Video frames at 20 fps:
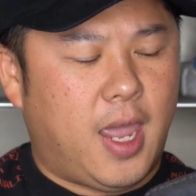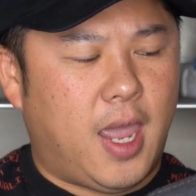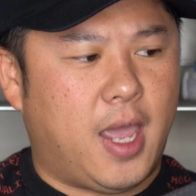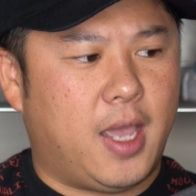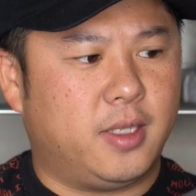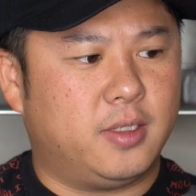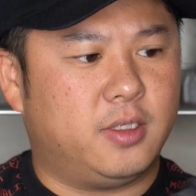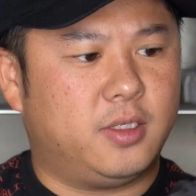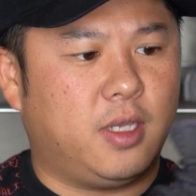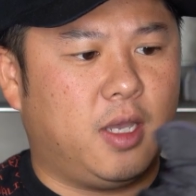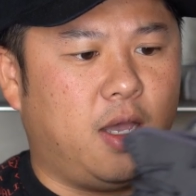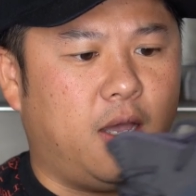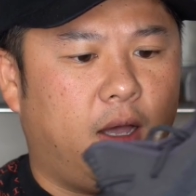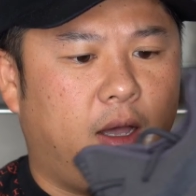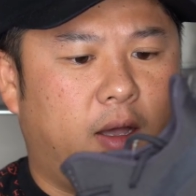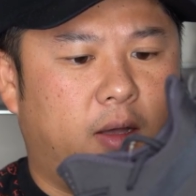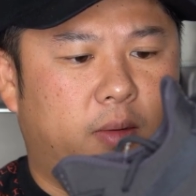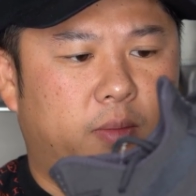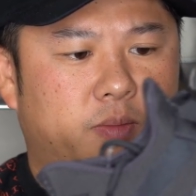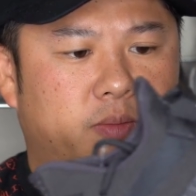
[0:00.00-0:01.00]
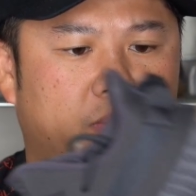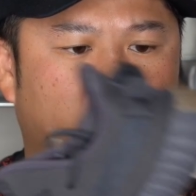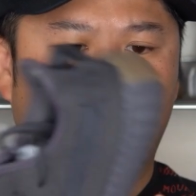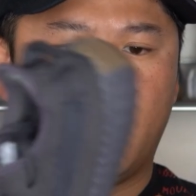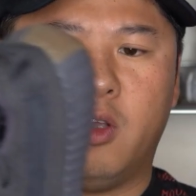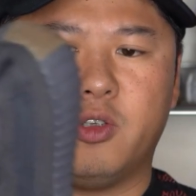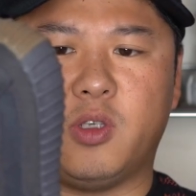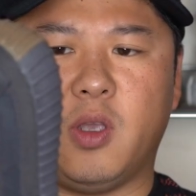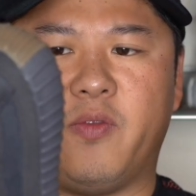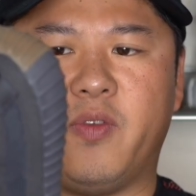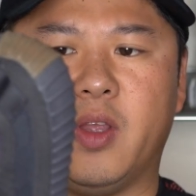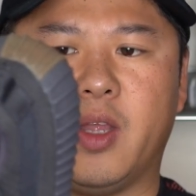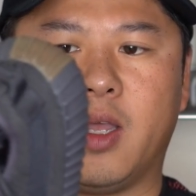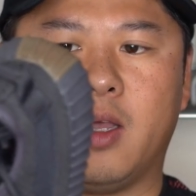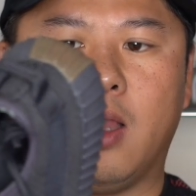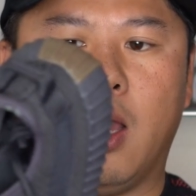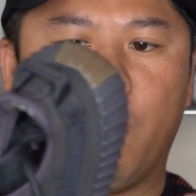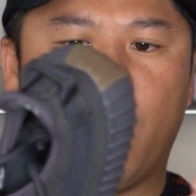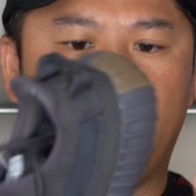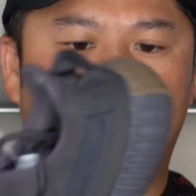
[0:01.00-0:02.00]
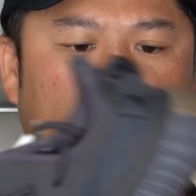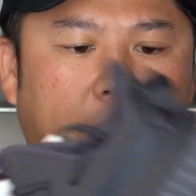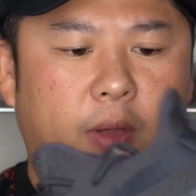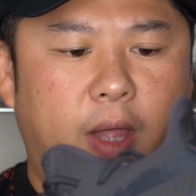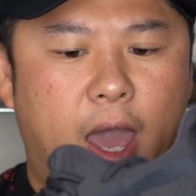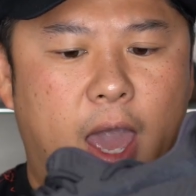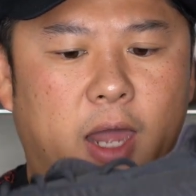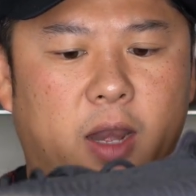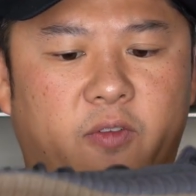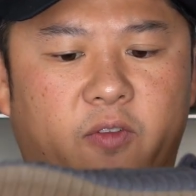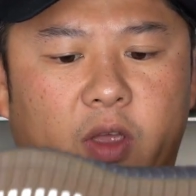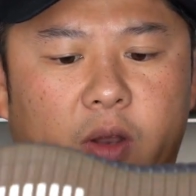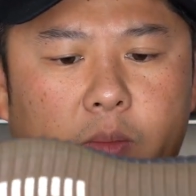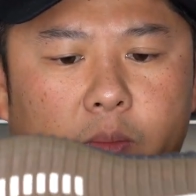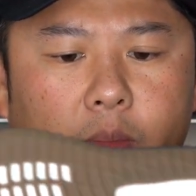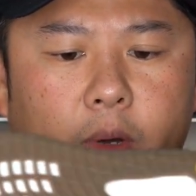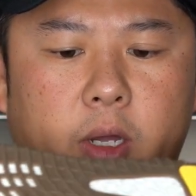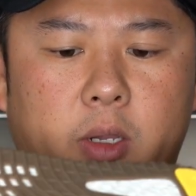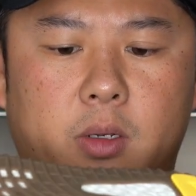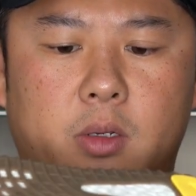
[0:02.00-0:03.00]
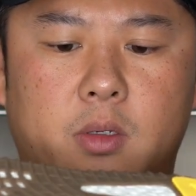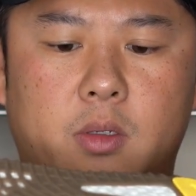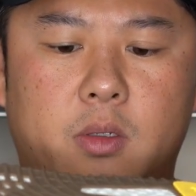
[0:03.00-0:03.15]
And uh, also I feel like a lot more people had of it, but